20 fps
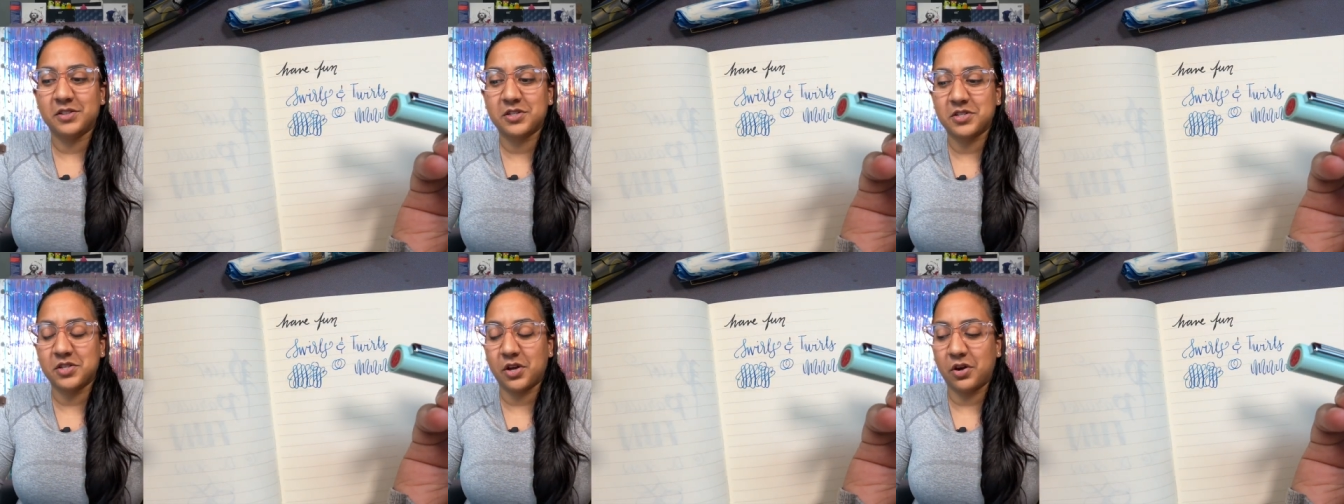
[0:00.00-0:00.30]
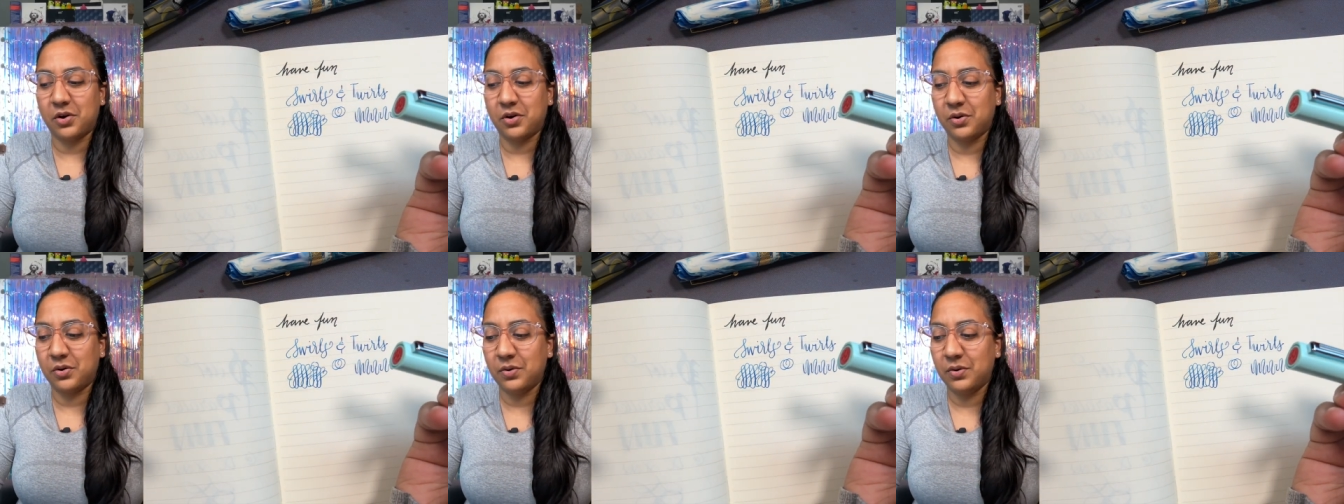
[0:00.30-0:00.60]

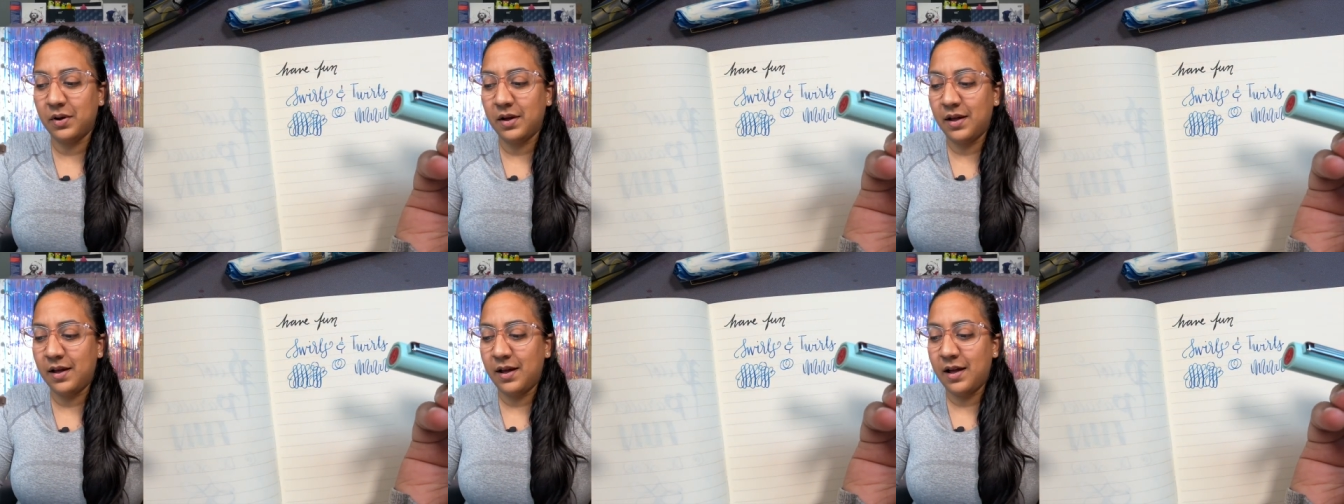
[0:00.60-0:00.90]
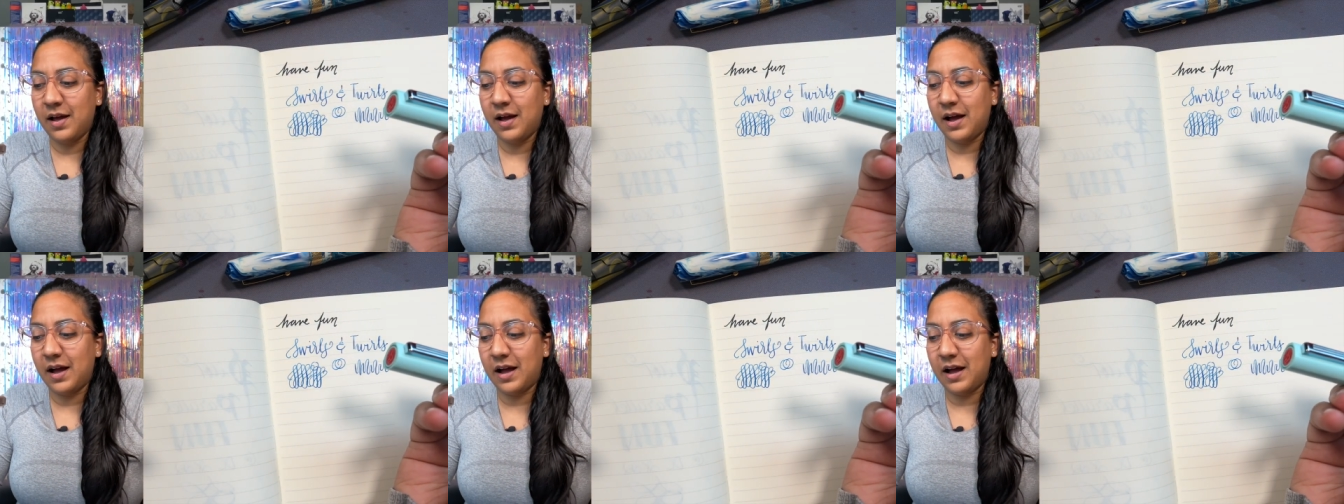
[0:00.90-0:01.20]
So,
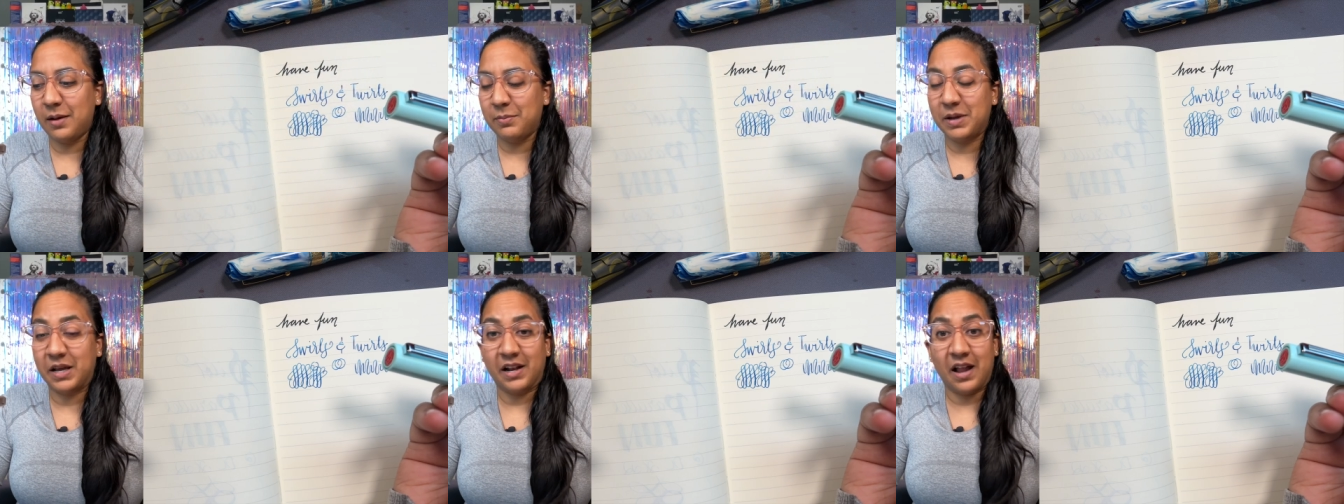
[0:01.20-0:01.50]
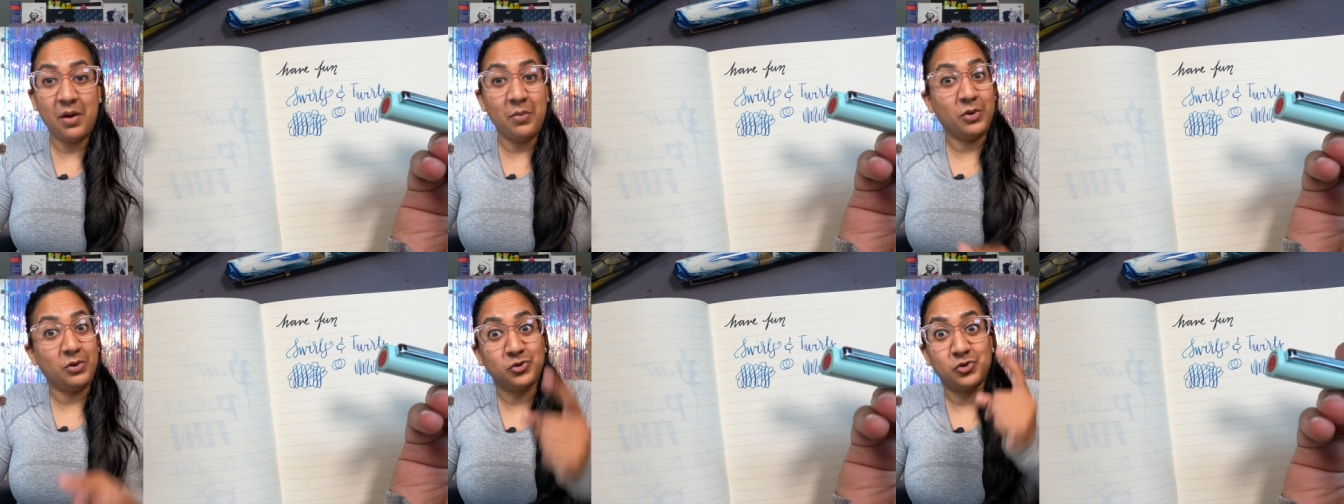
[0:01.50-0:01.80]
and
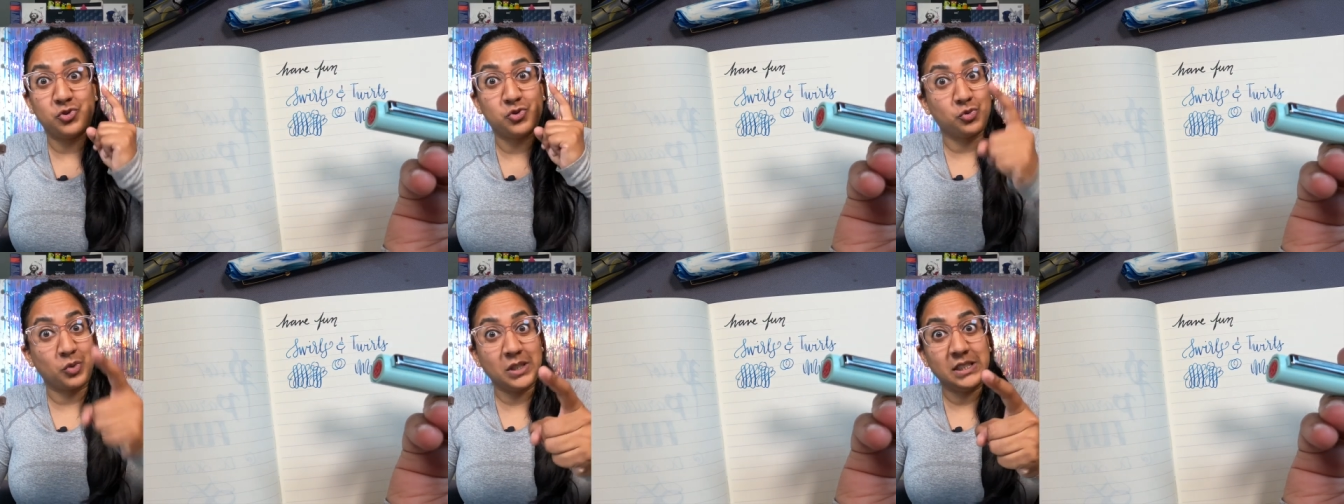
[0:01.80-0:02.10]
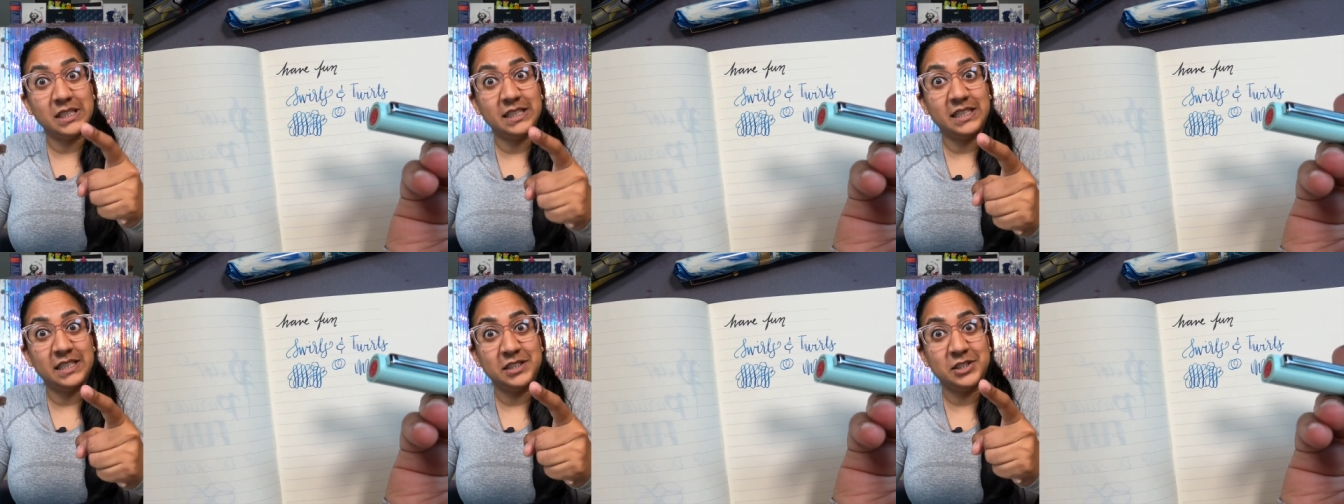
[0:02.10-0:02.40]
I will
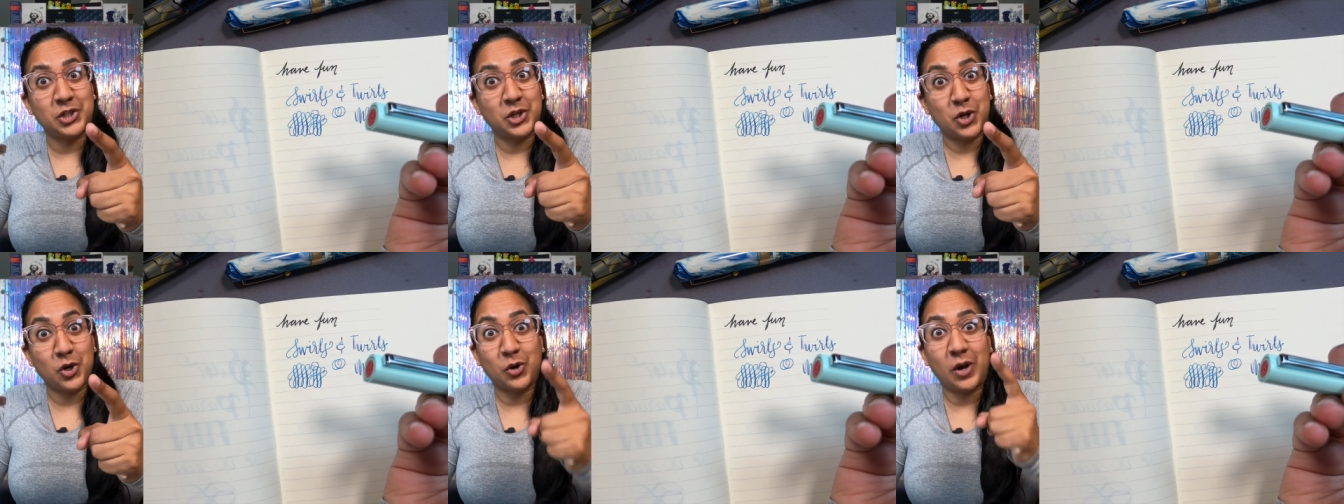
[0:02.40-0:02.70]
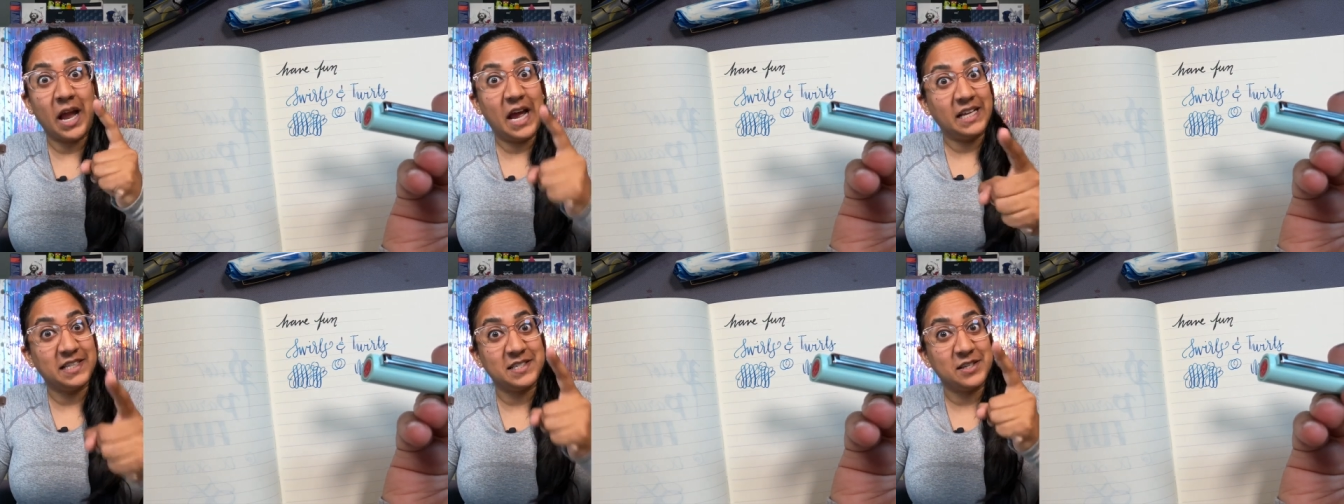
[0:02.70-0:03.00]
drill it into your
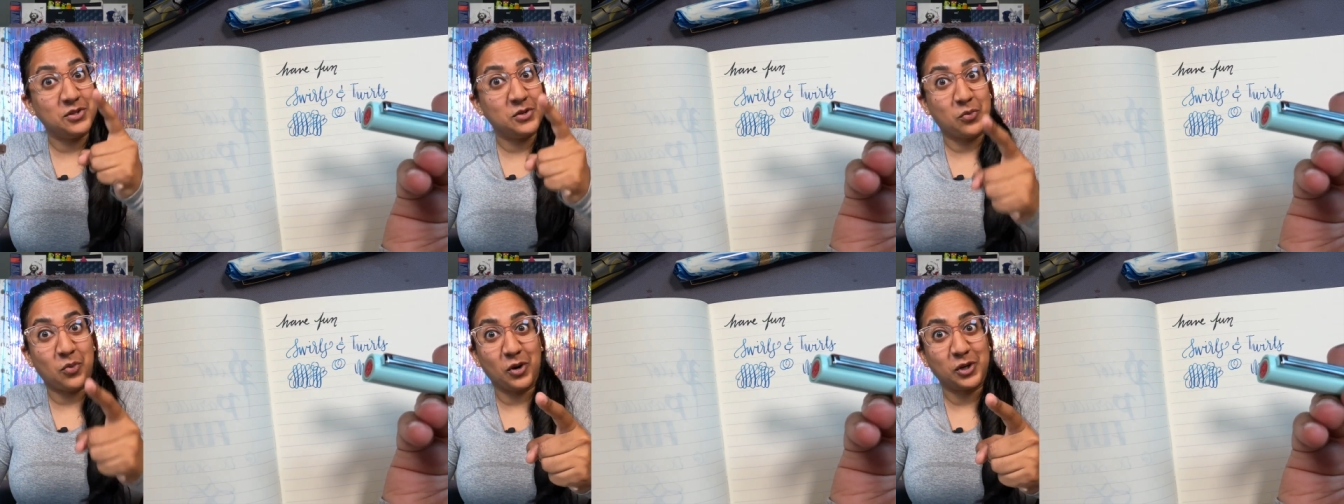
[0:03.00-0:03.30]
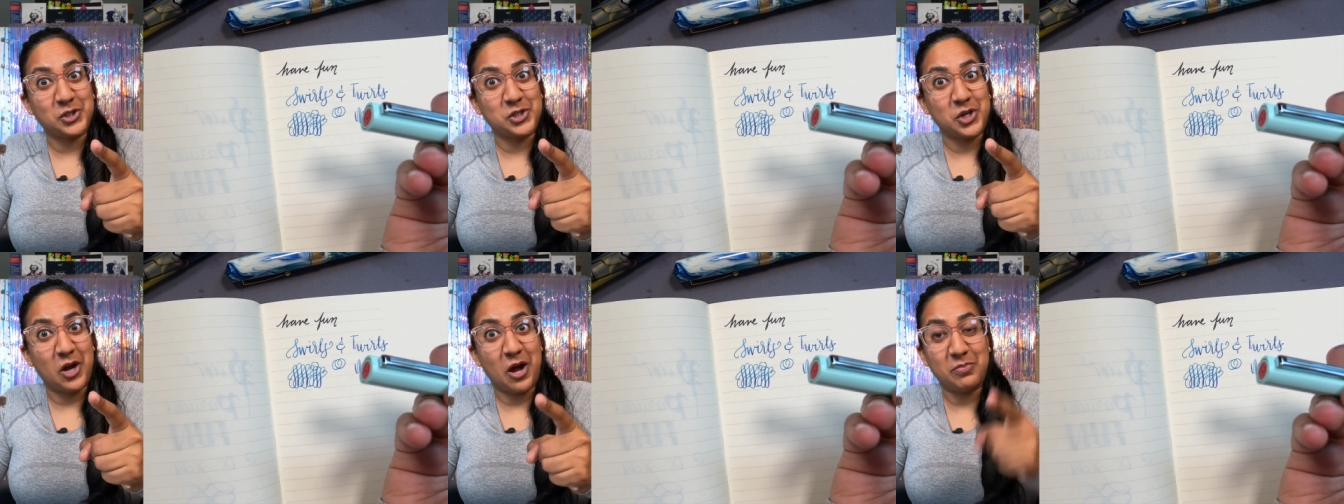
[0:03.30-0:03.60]
heads in the
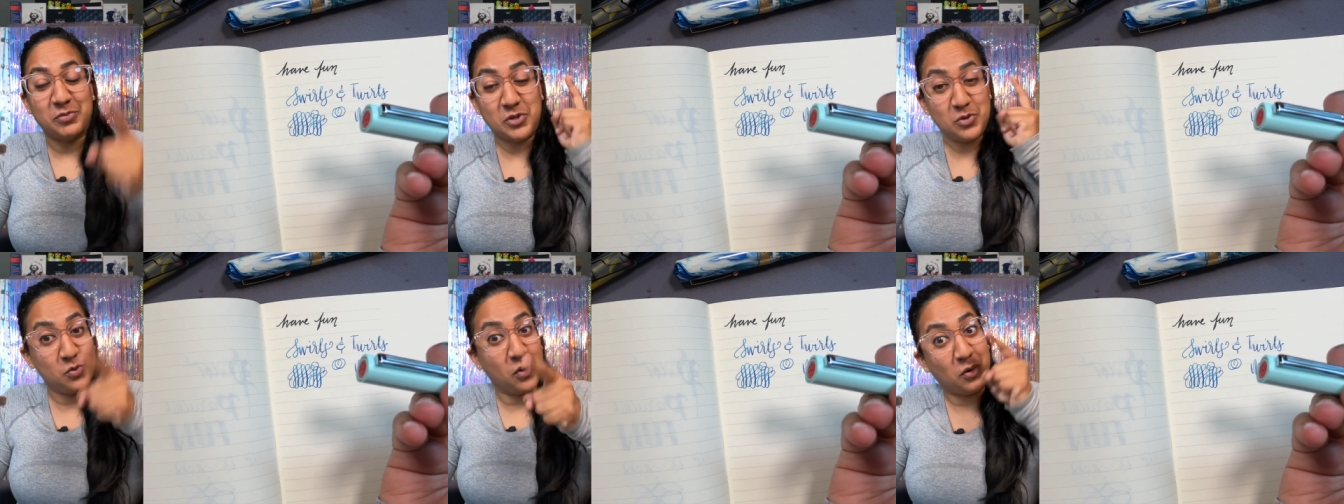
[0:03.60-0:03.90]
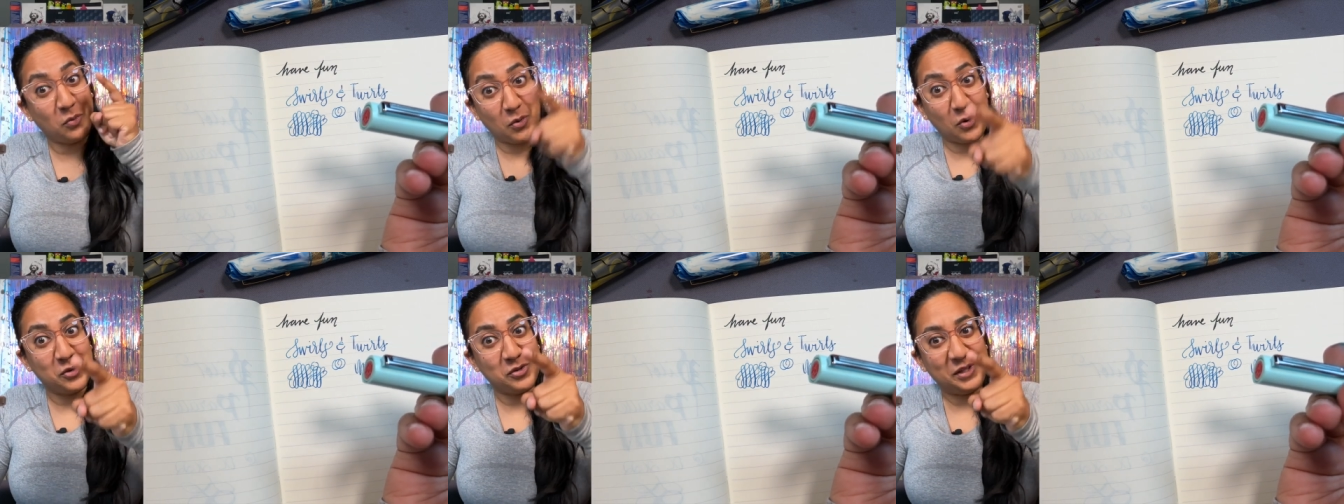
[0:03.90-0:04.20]
workshop. You
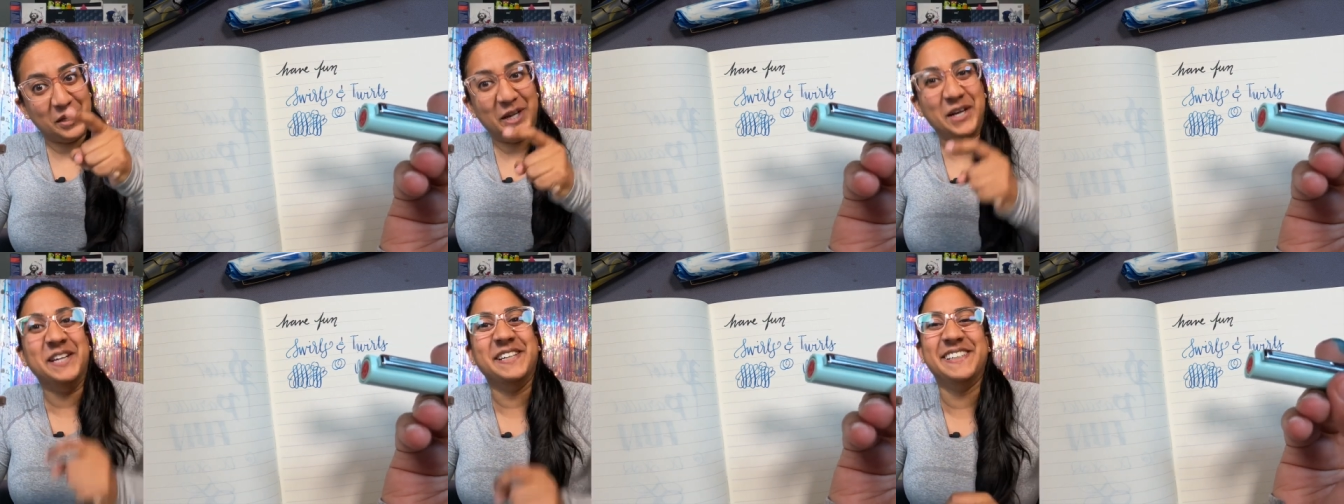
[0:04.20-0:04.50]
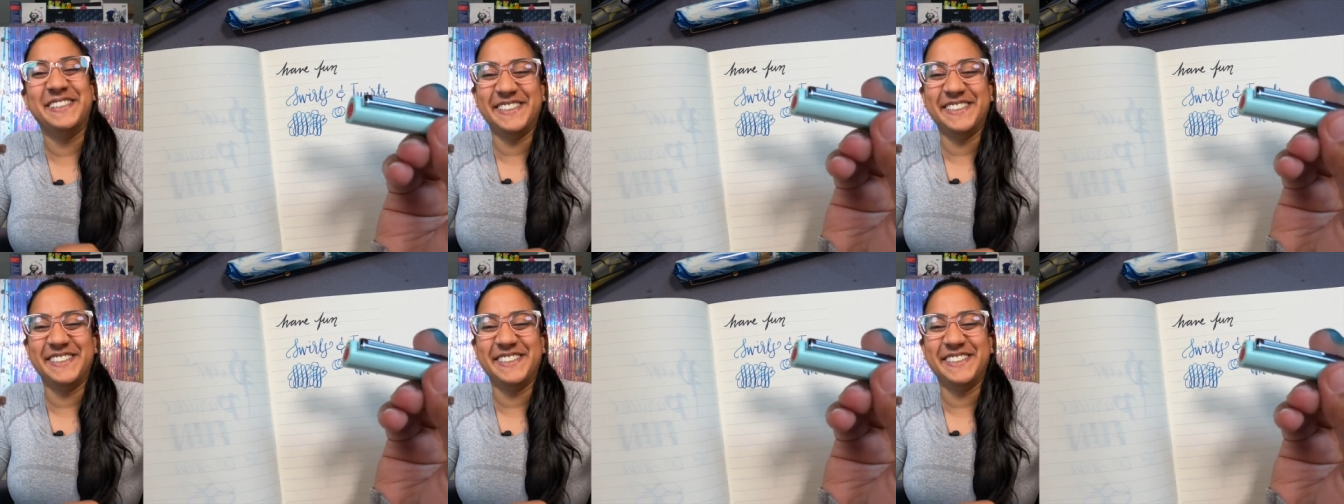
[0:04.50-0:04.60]
are worthy.